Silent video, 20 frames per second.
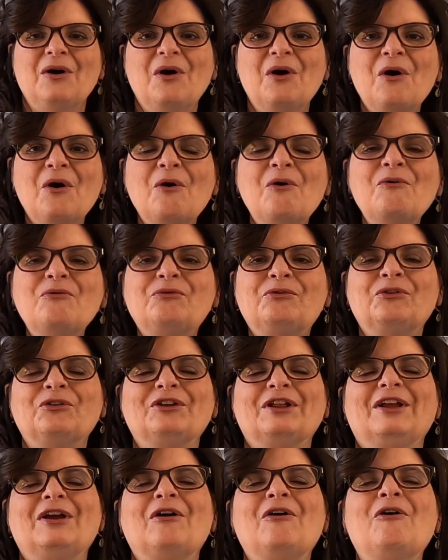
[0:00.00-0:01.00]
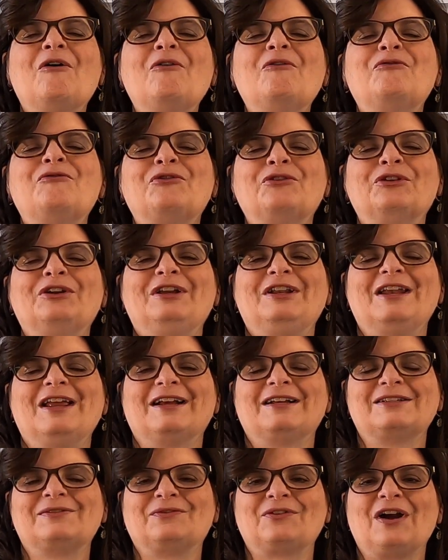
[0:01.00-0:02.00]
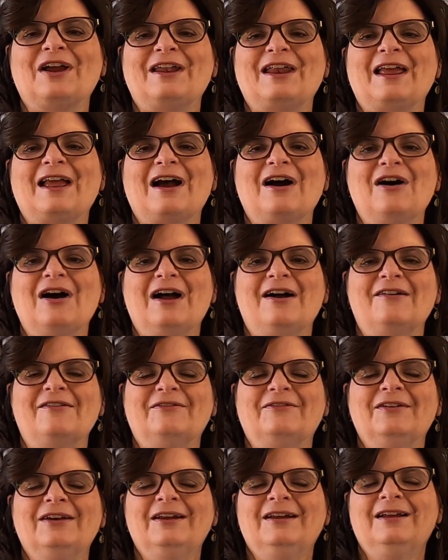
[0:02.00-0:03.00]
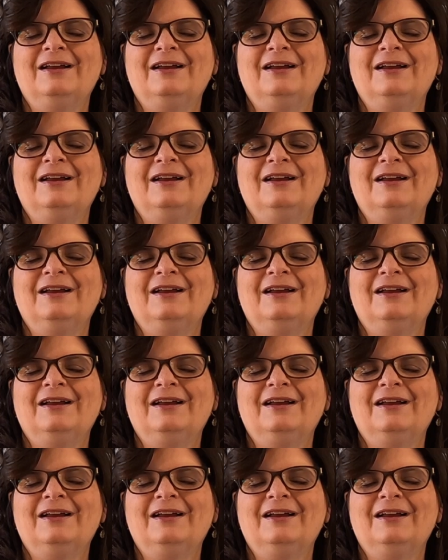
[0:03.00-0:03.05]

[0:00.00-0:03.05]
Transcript: Hopefully next Friday I'll have